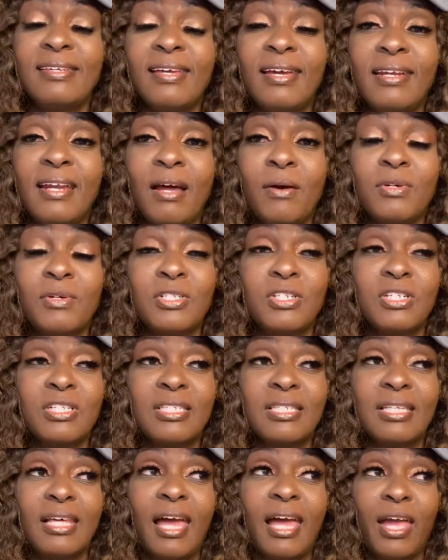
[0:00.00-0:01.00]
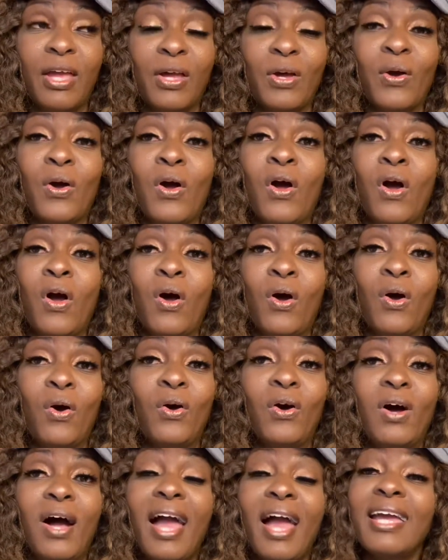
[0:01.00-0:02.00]
And I was just like,
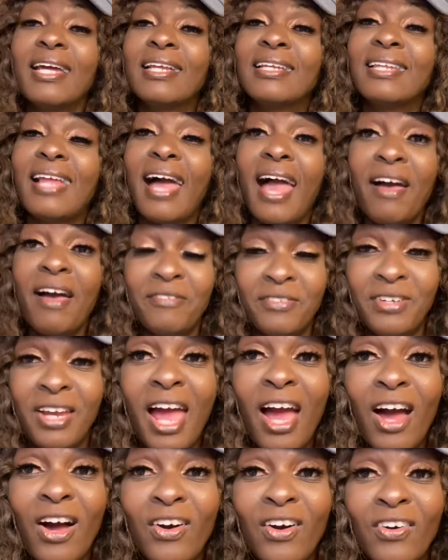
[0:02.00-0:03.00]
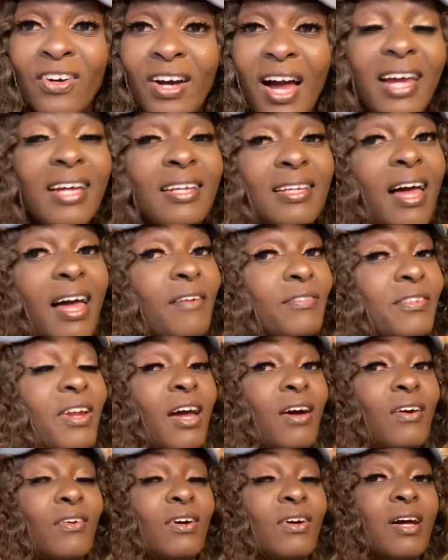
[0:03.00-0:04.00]
I can laugh now.
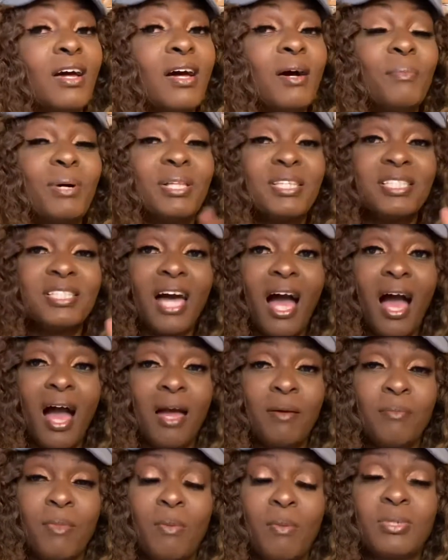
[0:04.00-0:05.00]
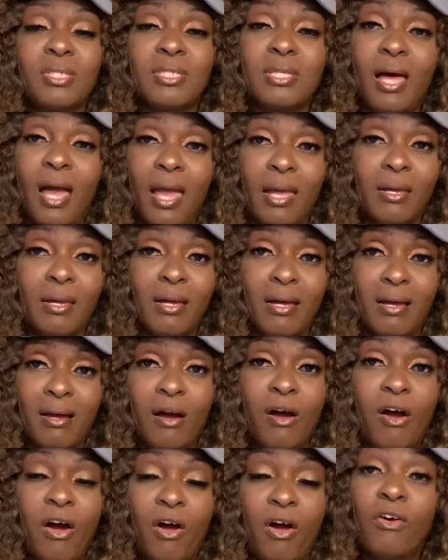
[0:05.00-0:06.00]
But at the time, I was like,
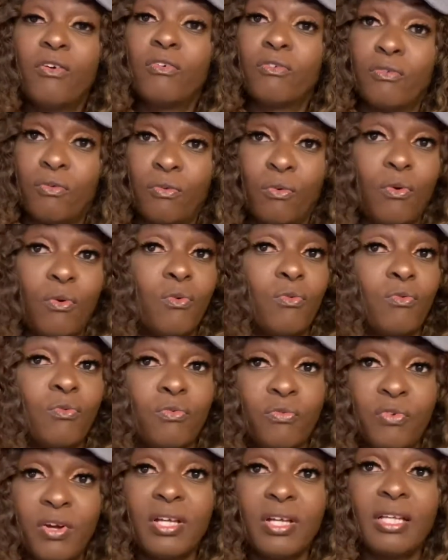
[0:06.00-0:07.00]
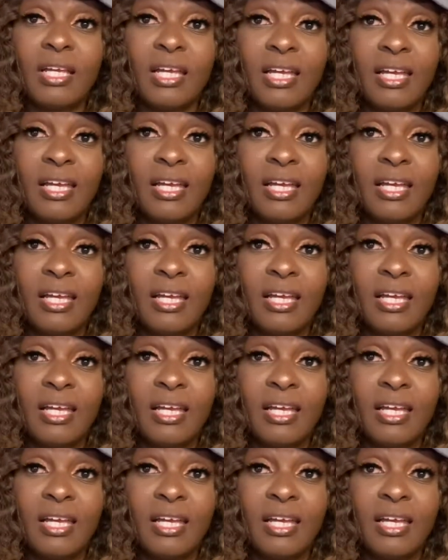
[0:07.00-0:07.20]
really?